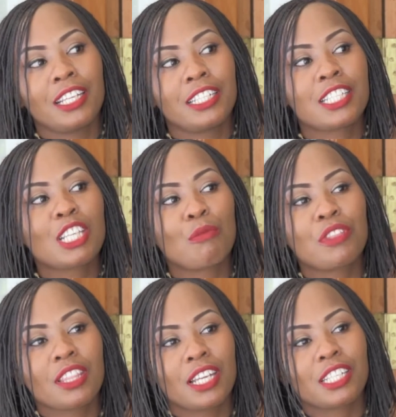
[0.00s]
And it's
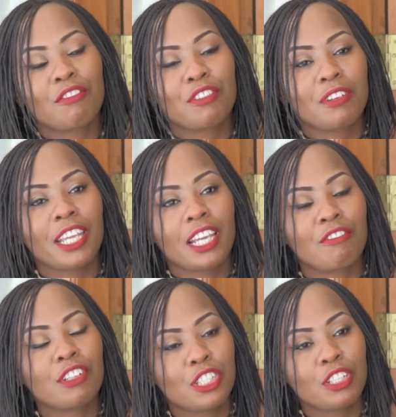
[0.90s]
something that I feel like
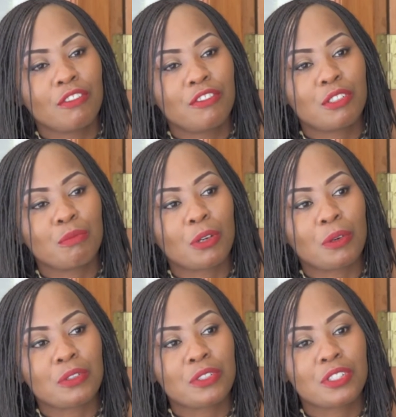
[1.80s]
I've achieved
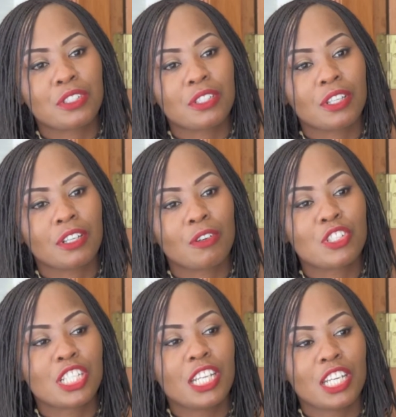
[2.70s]
because
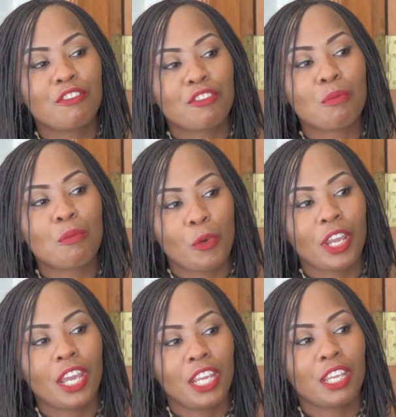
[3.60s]
considering from
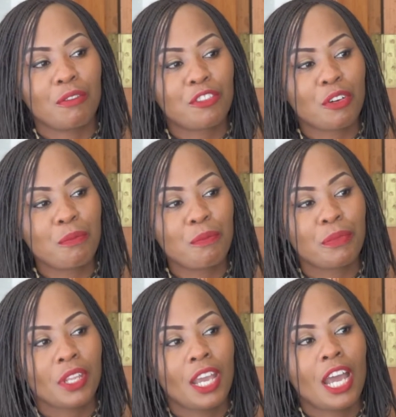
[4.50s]
where I came from,
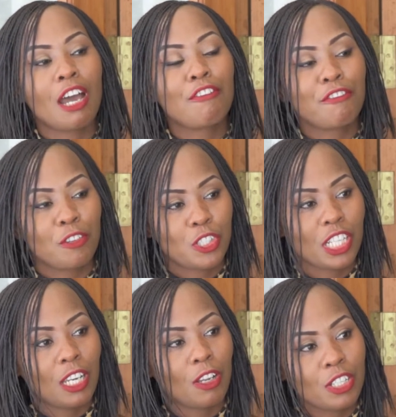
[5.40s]
I've
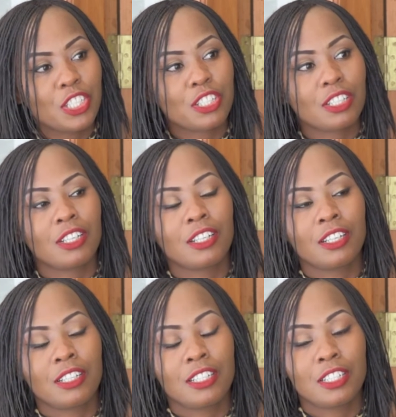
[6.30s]
fought a lot
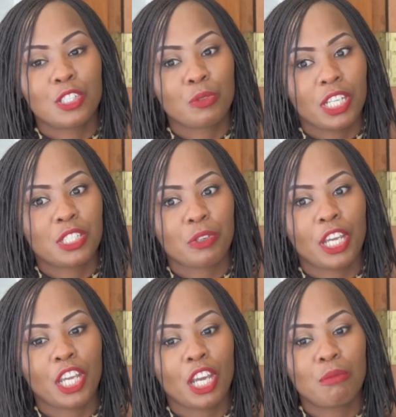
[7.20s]
to get
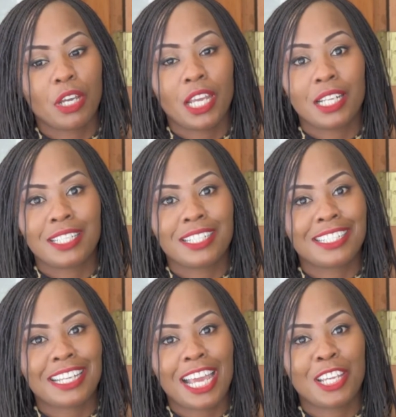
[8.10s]
where I am.
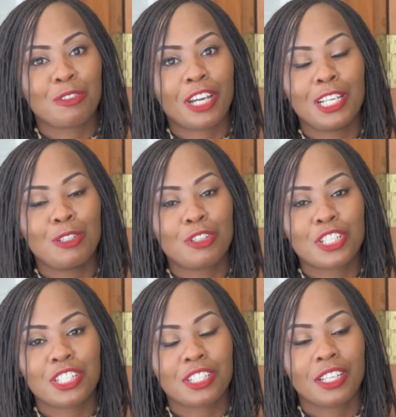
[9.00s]
And
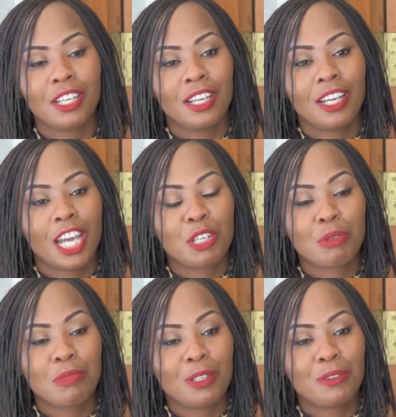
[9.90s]
I
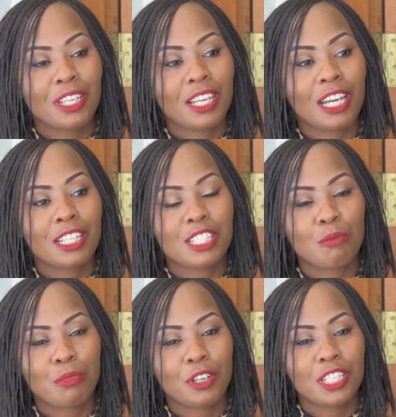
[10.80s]
remember looking at
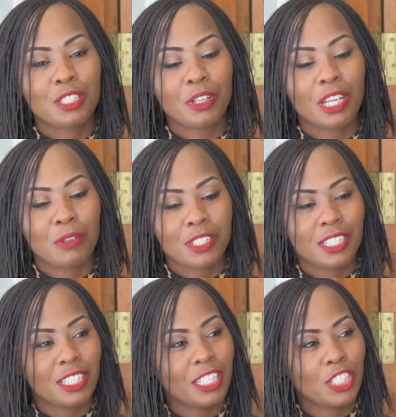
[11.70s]
some point when I was a
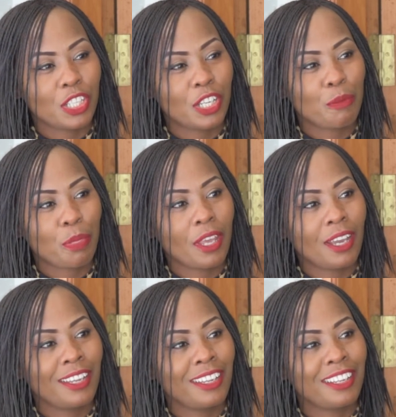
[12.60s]
teenager,
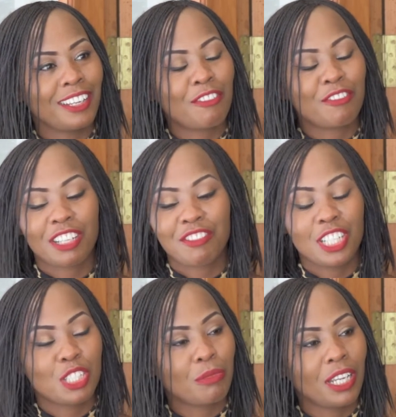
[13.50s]
after I
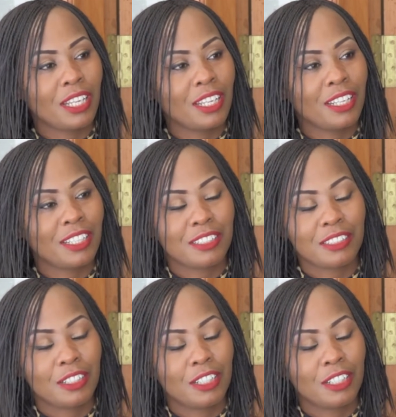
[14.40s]
finished my